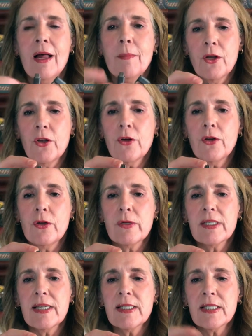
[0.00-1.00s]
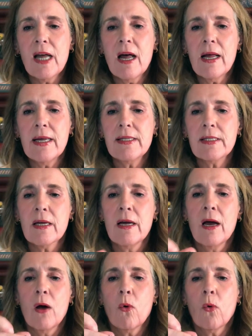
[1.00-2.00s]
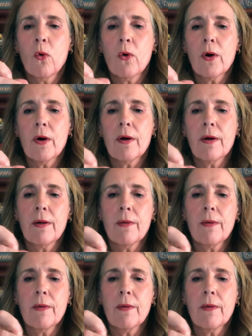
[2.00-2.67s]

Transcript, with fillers: but you can use this size or